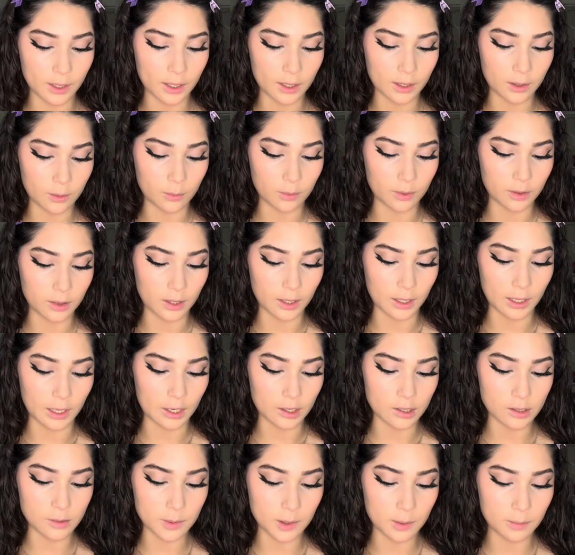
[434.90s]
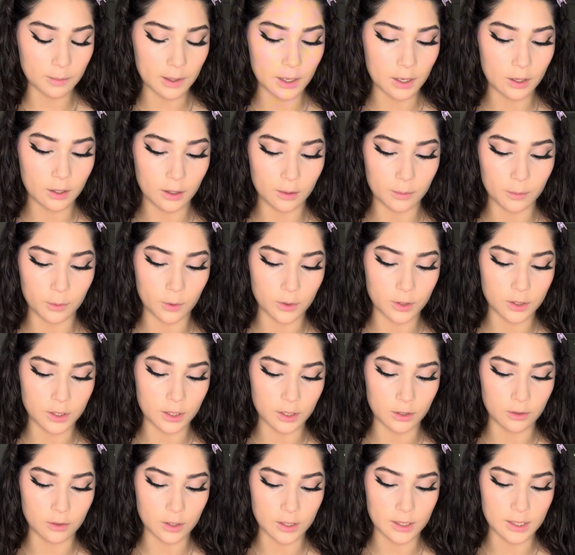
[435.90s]
in with the airspun powder, I'm going to
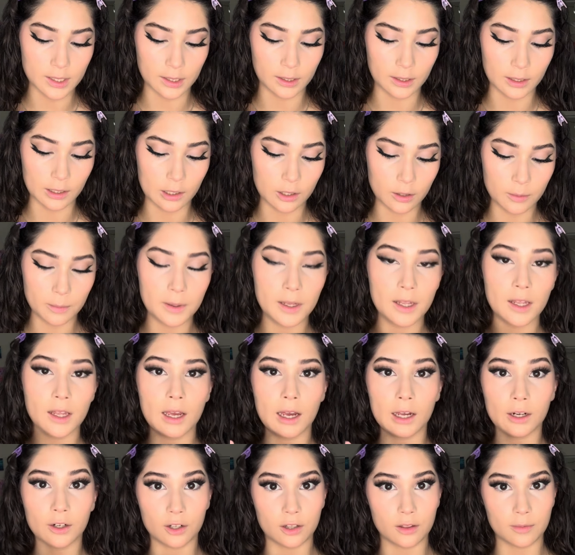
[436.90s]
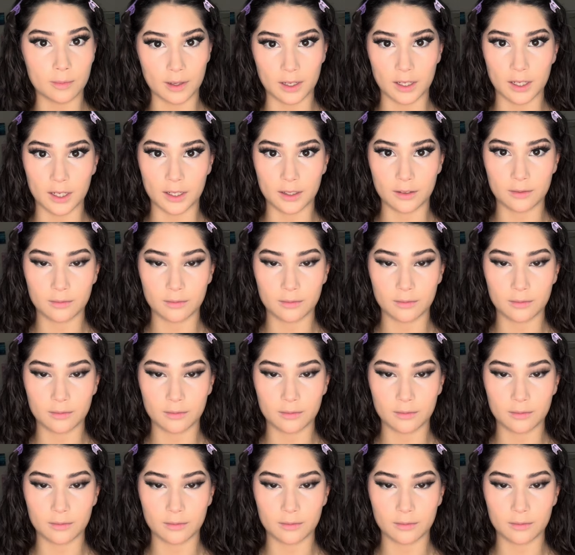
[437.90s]
use just a little bit underneath my eye.